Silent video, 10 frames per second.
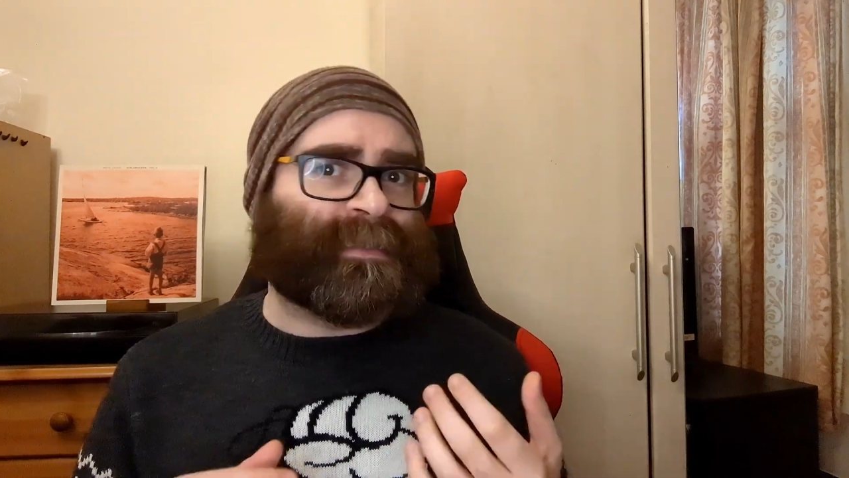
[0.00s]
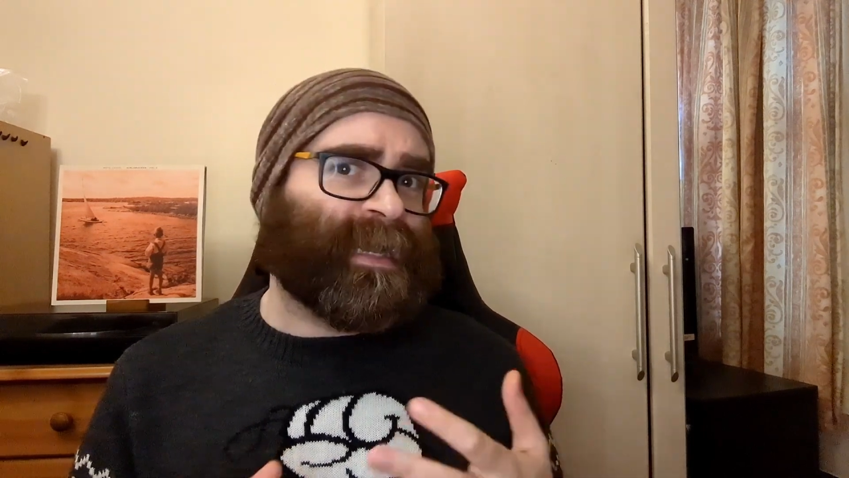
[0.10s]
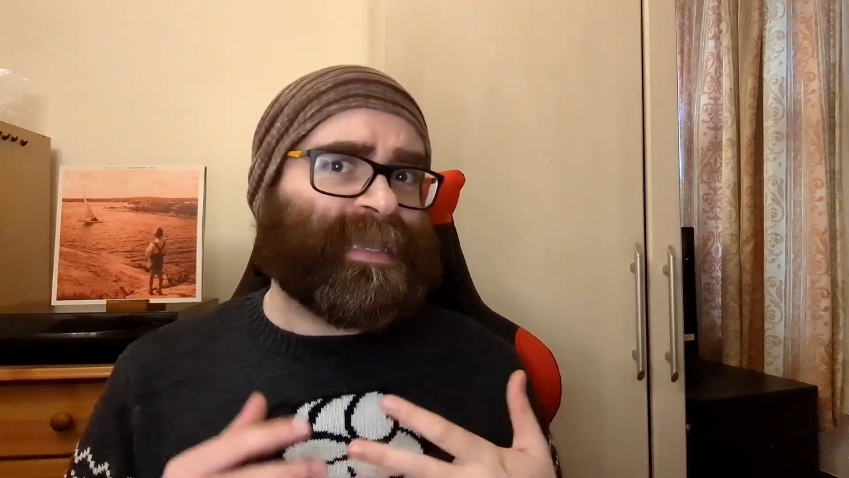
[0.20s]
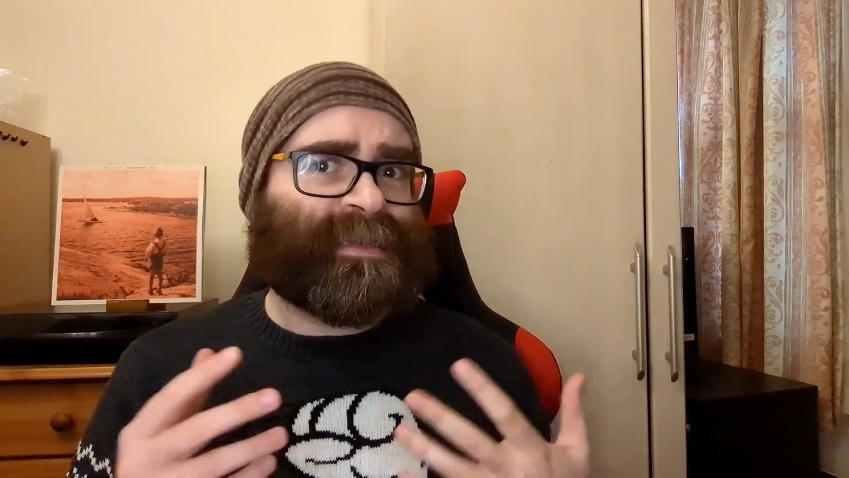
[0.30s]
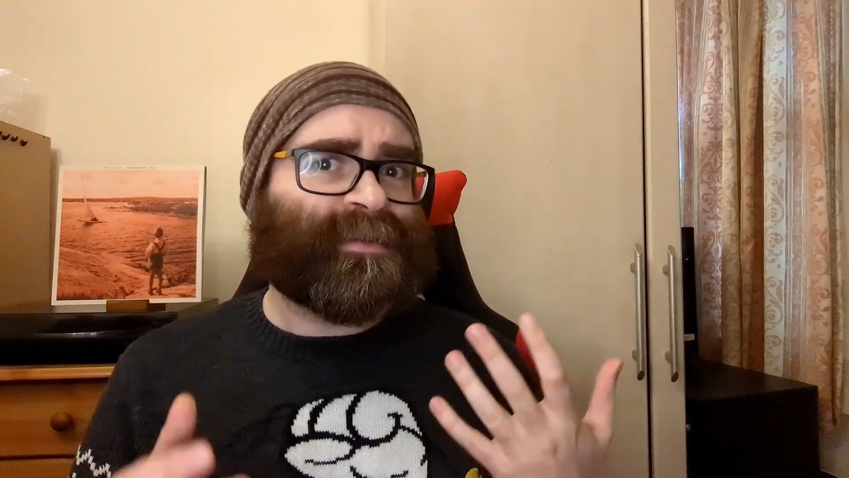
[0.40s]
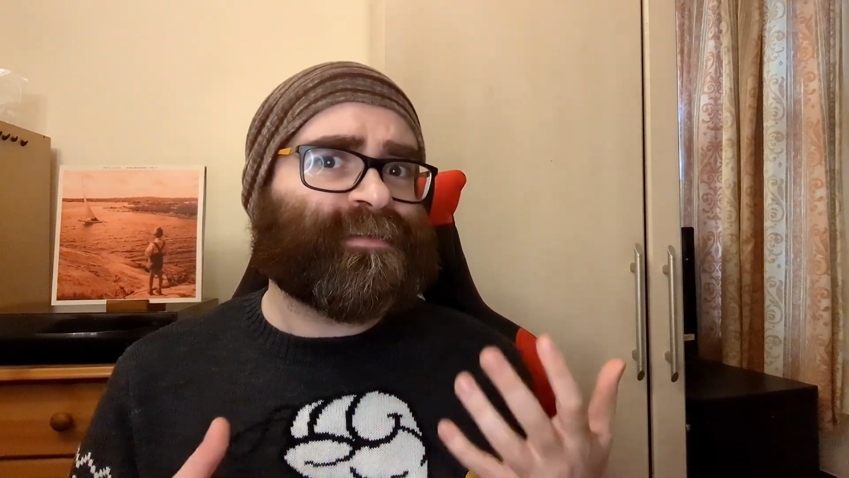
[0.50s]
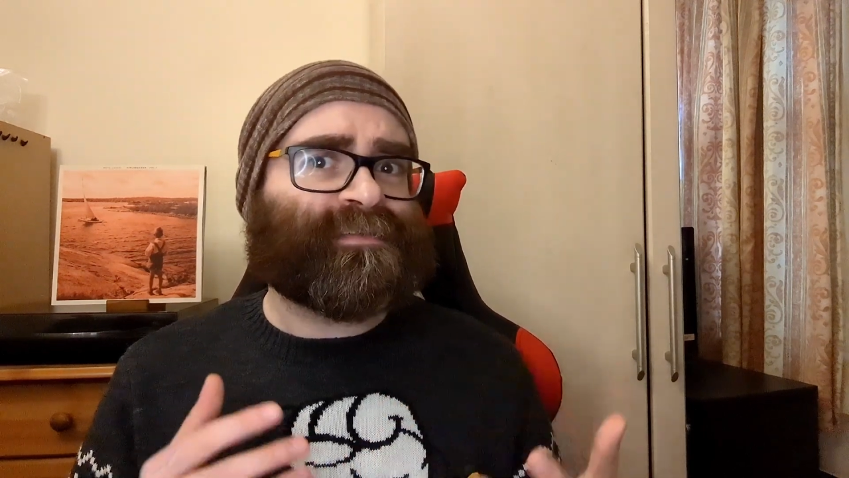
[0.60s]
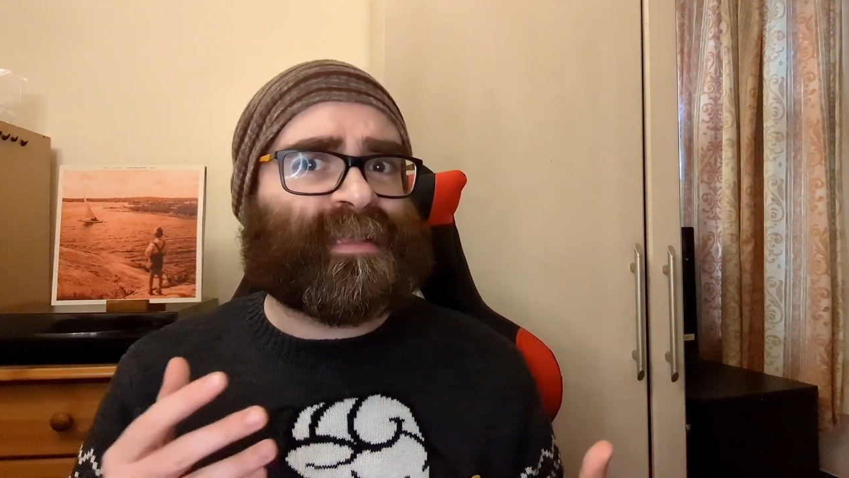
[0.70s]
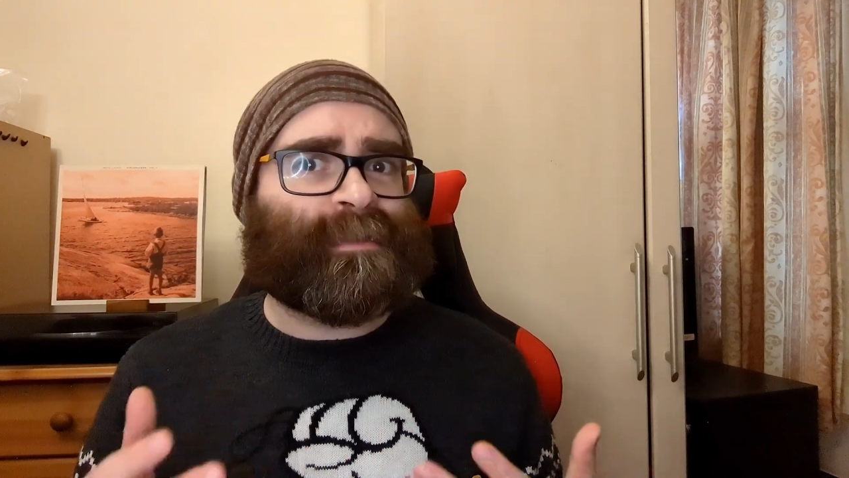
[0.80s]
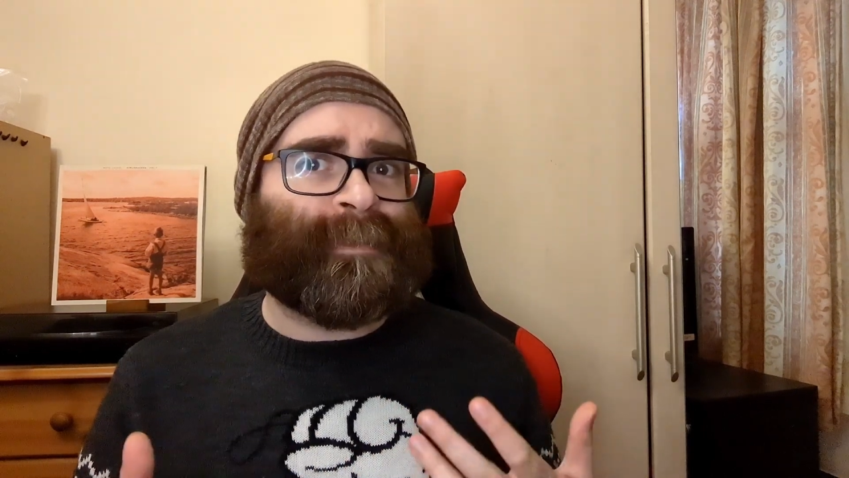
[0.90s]
I can
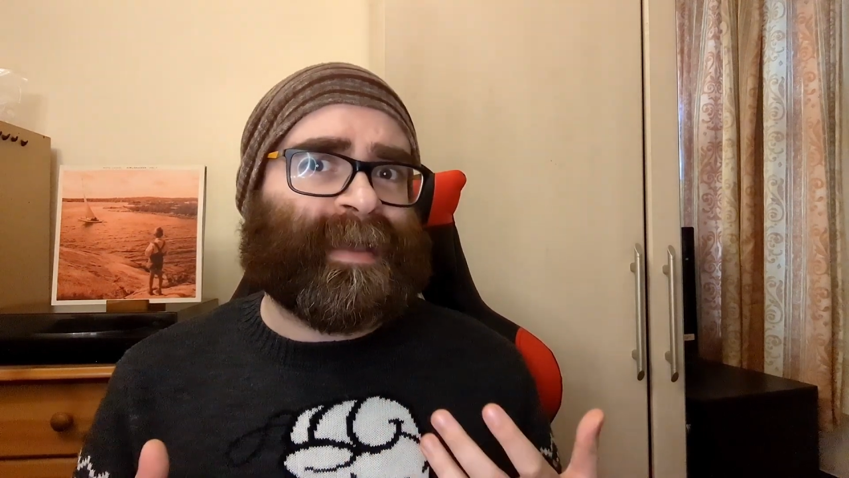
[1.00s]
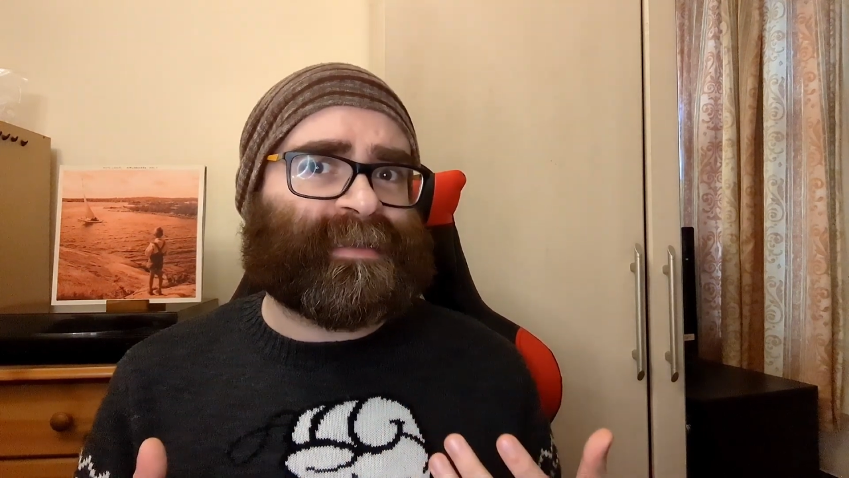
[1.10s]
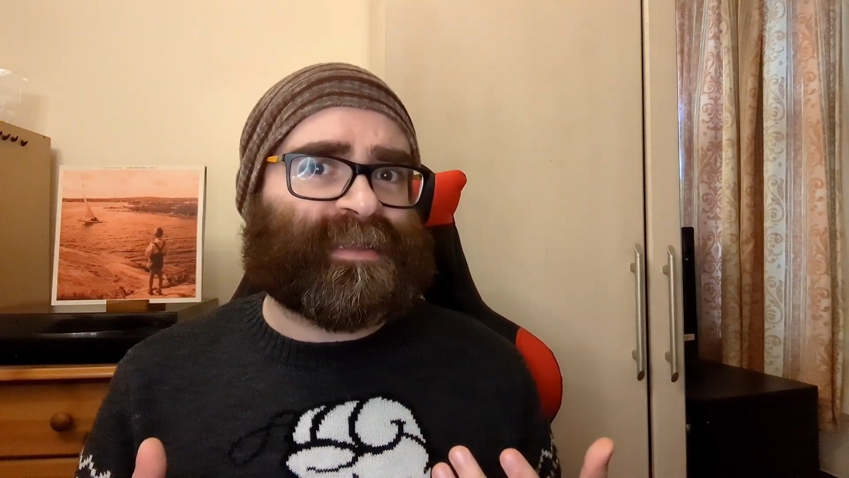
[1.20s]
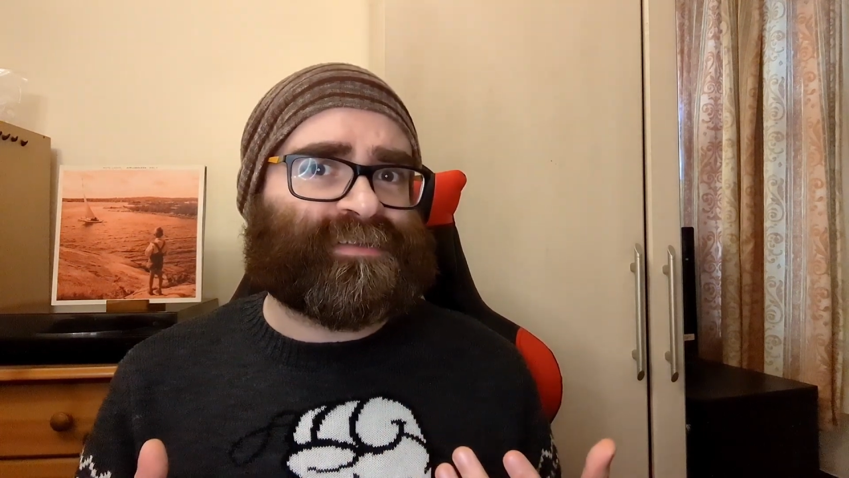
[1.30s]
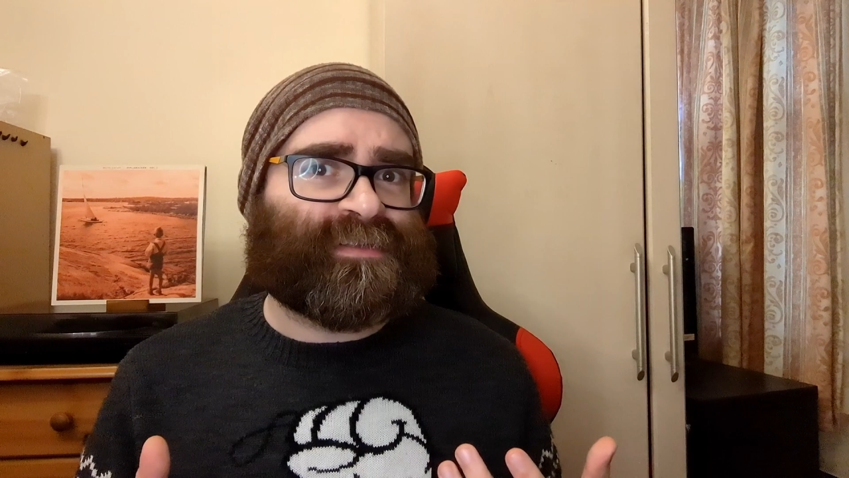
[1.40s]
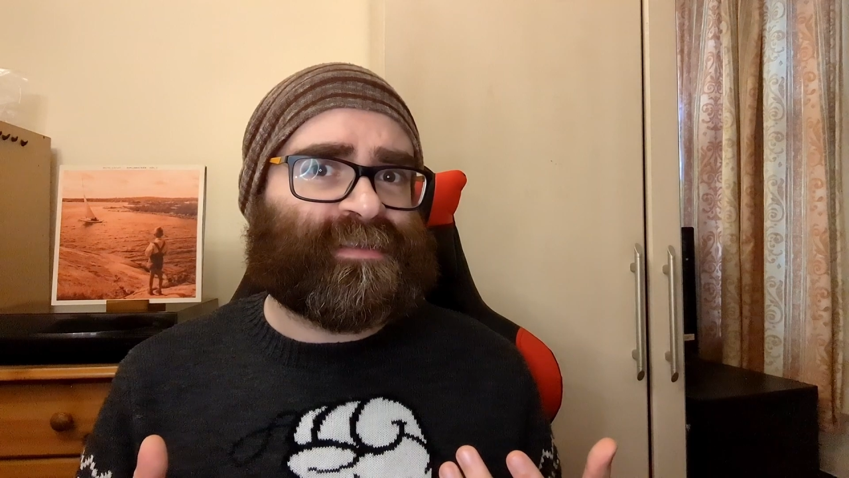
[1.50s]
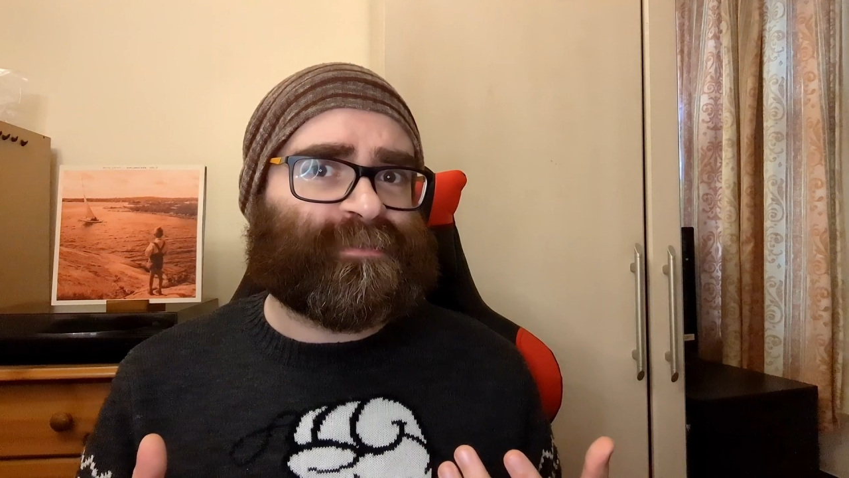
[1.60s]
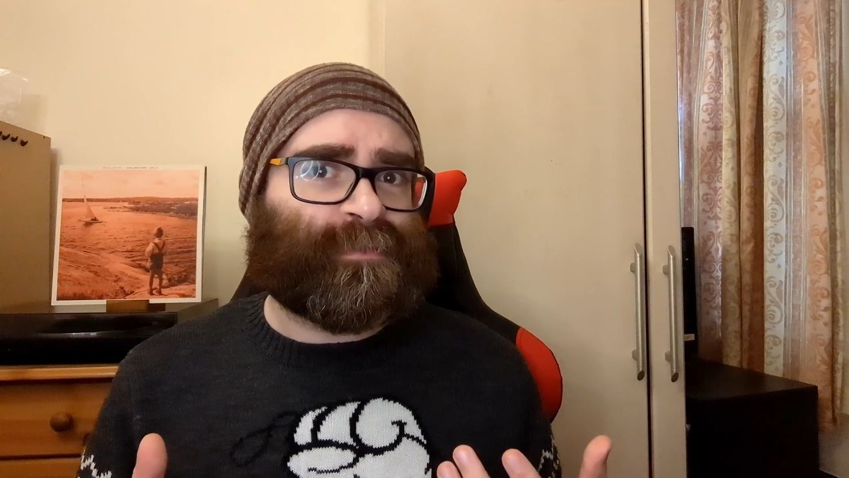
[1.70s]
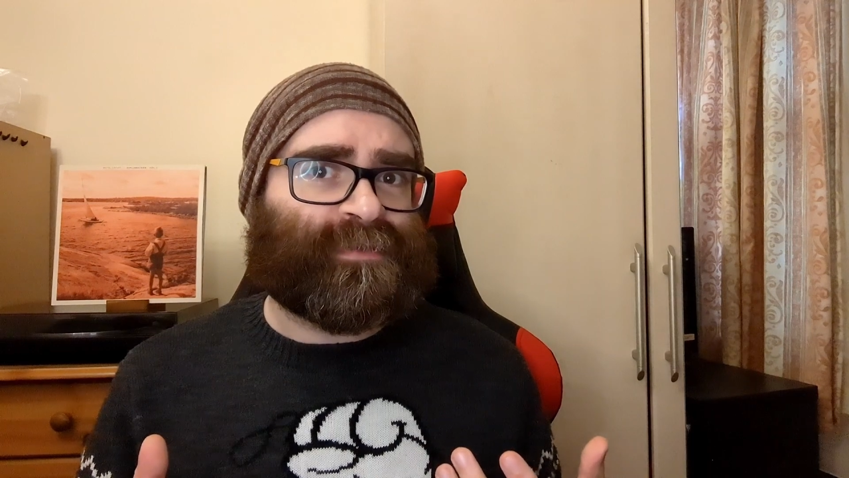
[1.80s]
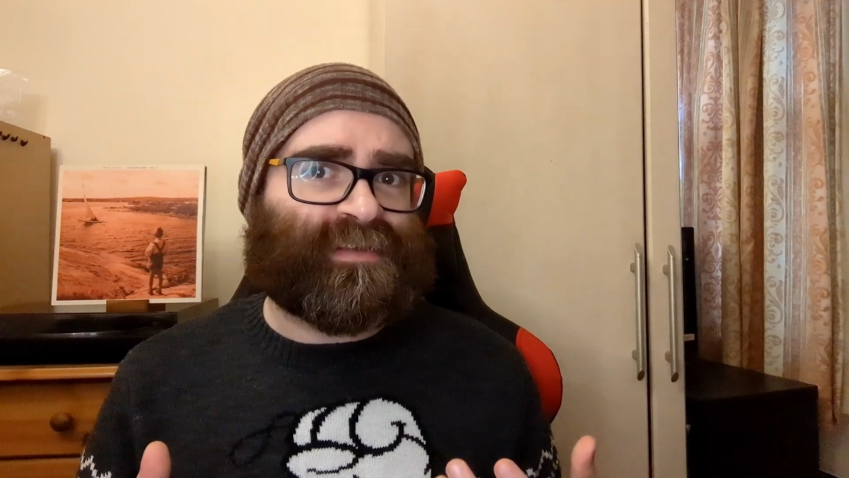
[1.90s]
understand the backlash to
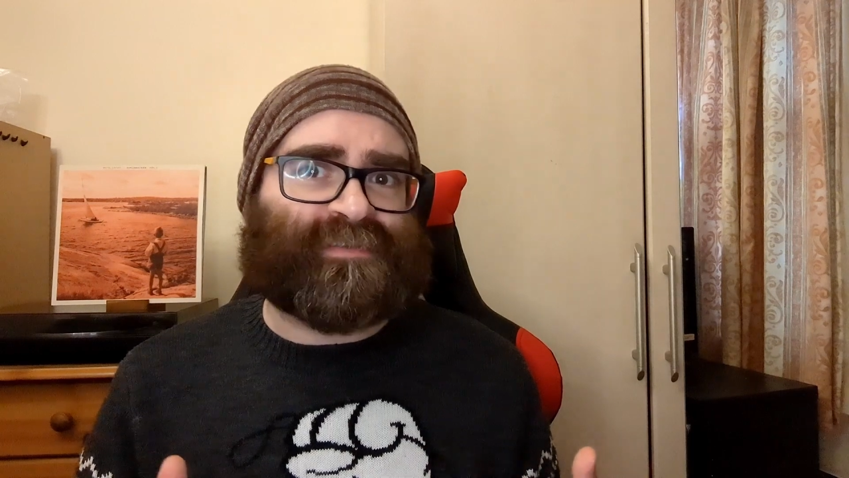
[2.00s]
this one,